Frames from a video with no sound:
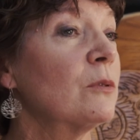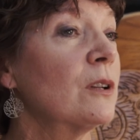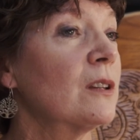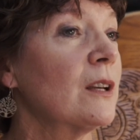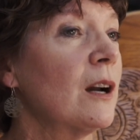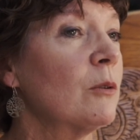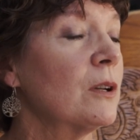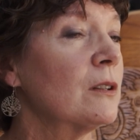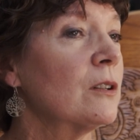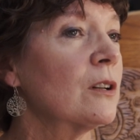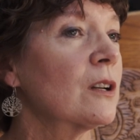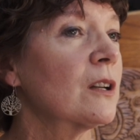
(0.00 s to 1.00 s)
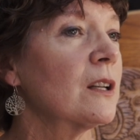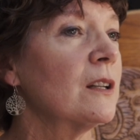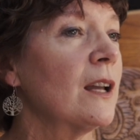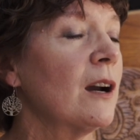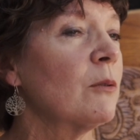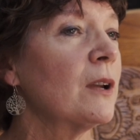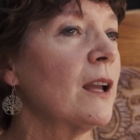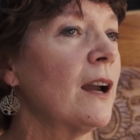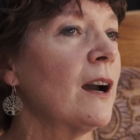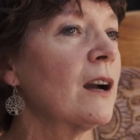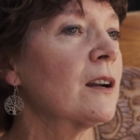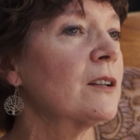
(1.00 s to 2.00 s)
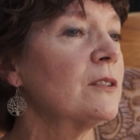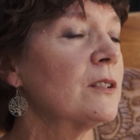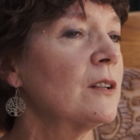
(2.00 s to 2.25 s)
with how we look and how we act.